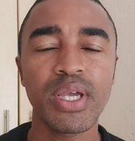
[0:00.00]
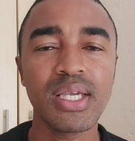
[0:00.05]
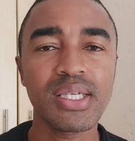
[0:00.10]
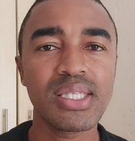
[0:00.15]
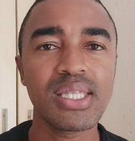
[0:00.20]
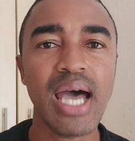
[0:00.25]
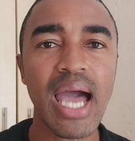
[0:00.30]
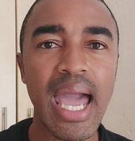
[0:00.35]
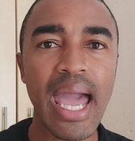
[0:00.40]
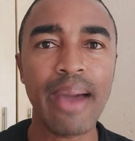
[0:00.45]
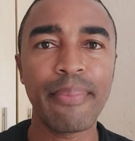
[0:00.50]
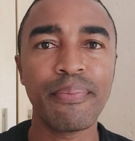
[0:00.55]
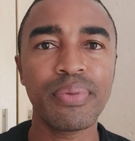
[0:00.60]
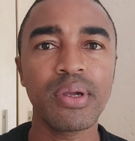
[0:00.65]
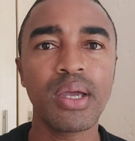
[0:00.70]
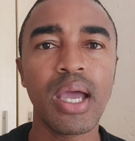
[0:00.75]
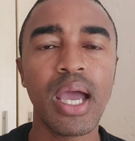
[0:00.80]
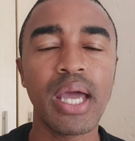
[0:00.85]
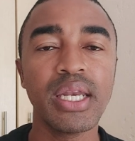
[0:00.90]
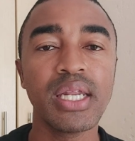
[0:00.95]
is the
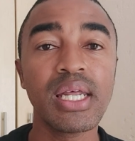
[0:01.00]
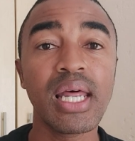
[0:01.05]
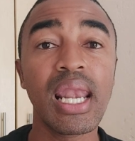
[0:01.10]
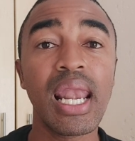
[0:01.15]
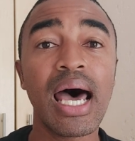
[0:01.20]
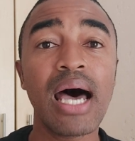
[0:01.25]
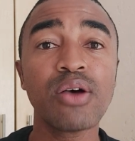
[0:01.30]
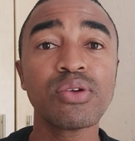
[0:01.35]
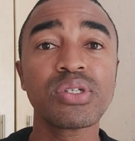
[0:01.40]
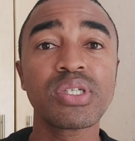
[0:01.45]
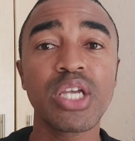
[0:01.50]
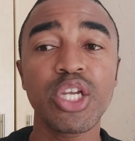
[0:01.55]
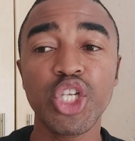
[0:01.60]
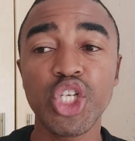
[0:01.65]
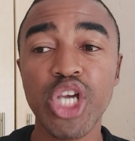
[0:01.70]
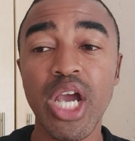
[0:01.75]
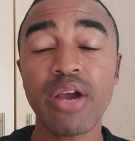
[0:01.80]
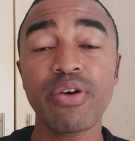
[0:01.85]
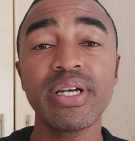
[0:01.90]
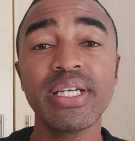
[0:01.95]
app, and it allows
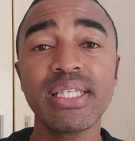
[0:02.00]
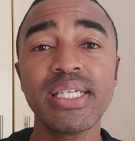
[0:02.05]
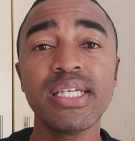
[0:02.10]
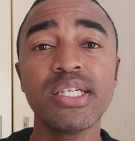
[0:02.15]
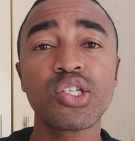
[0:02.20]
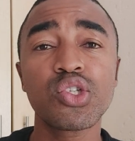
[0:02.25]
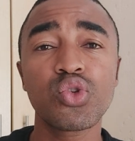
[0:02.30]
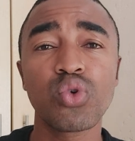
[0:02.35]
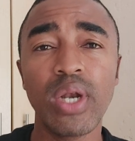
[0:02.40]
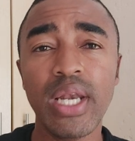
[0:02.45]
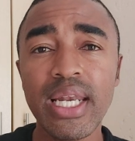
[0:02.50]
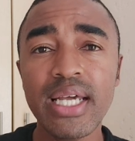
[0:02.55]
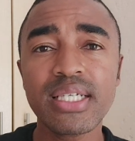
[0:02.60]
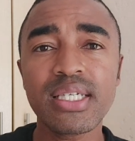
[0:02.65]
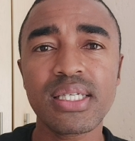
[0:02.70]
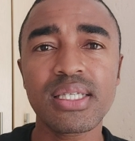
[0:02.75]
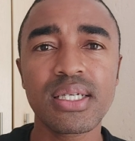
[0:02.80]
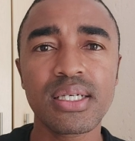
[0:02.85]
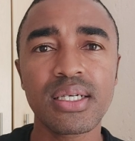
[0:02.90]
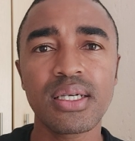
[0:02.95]
charities to
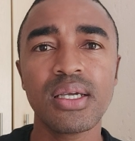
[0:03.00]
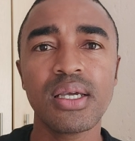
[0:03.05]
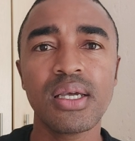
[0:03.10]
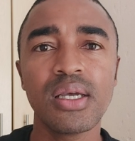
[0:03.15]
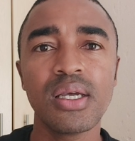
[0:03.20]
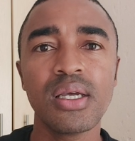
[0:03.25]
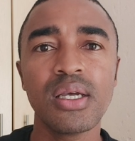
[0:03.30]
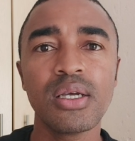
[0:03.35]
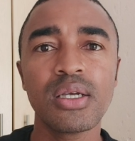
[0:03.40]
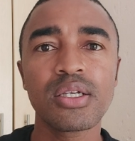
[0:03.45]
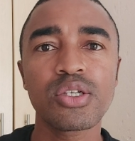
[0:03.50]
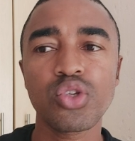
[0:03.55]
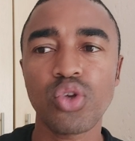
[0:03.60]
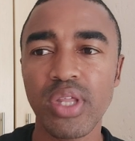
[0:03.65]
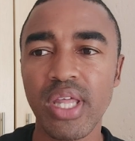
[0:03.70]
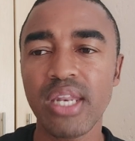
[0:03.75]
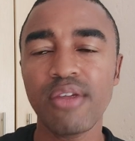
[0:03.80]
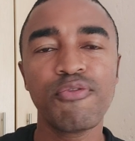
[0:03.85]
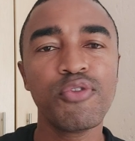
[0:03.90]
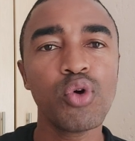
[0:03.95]
list so
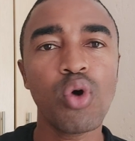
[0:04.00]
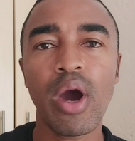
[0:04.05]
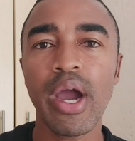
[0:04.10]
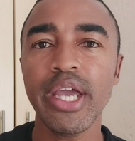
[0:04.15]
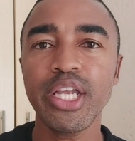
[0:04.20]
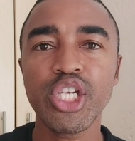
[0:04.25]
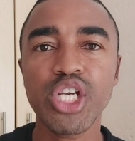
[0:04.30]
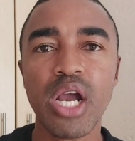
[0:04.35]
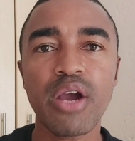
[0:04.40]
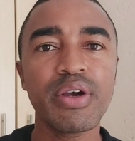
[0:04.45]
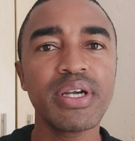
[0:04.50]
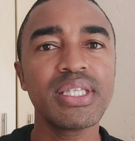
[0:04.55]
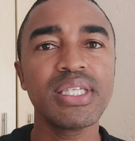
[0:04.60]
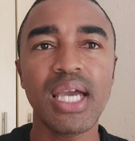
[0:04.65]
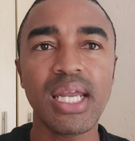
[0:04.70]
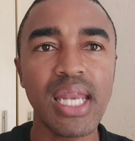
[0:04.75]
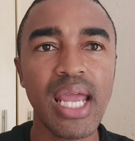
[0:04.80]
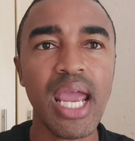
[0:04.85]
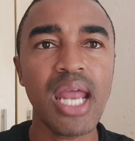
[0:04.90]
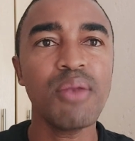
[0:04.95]
that if you are a
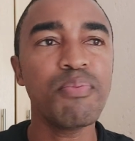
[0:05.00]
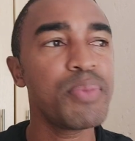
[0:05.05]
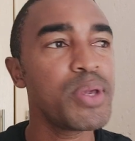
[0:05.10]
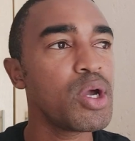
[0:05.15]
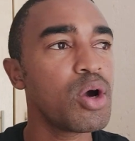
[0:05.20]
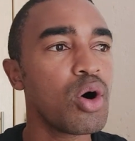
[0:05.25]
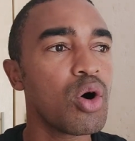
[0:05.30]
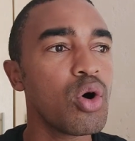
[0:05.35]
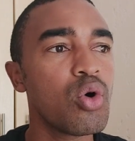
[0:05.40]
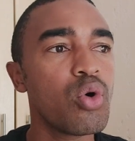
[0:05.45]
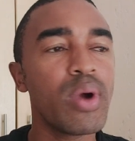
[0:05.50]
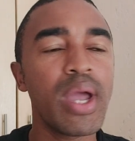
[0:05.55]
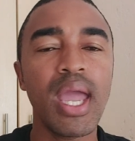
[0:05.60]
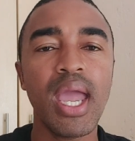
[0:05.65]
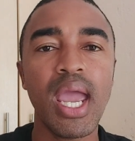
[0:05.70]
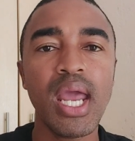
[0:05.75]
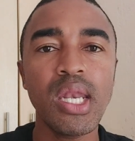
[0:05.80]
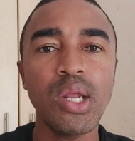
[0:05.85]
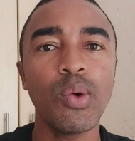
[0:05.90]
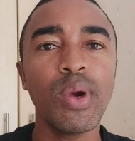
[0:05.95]
charity, an
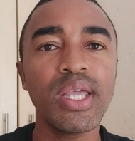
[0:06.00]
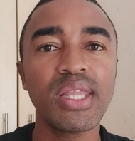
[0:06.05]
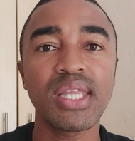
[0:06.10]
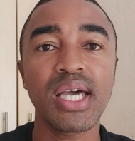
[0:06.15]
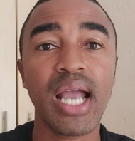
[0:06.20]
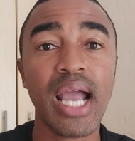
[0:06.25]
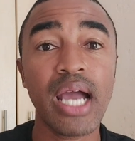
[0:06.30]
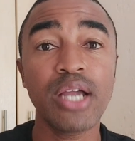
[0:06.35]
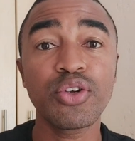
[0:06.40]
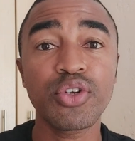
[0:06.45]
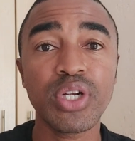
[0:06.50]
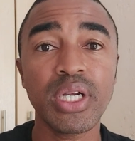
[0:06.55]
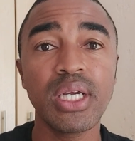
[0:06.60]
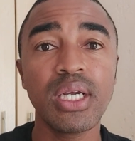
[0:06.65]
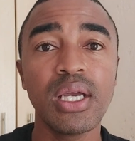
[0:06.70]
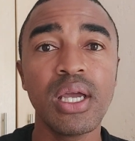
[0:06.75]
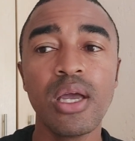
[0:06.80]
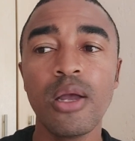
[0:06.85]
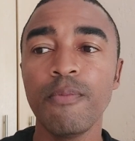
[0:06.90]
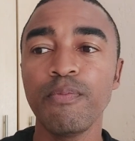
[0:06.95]
NPO, anywhere in the
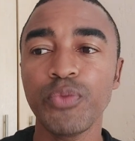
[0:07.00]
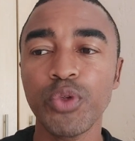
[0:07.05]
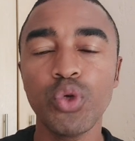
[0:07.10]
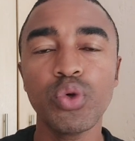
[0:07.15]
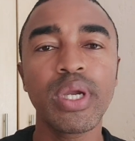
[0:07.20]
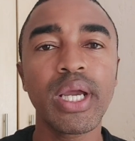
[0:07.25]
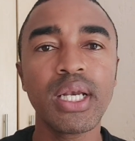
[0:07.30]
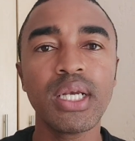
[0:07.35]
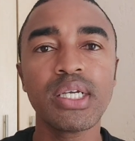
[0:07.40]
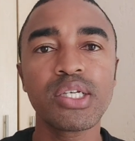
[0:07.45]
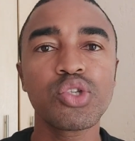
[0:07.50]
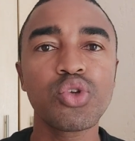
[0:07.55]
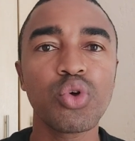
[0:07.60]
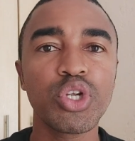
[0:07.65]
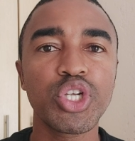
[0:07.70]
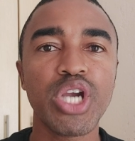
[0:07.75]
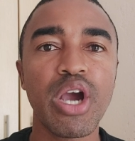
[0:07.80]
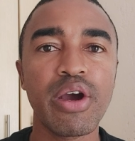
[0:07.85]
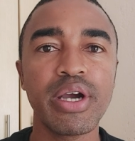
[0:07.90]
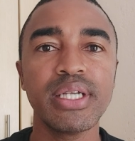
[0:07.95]
country, you can list
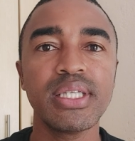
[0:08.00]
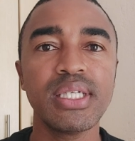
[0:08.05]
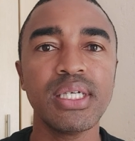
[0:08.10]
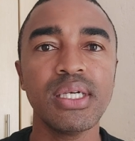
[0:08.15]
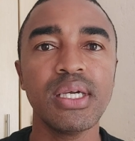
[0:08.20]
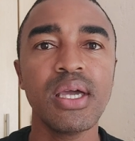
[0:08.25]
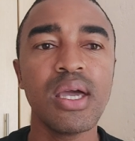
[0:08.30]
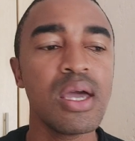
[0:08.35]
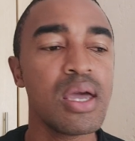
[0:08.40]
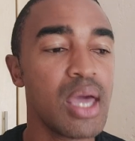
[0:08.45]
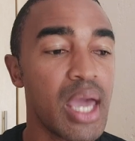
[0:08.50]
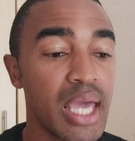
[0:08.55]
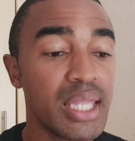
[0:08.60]
your charity.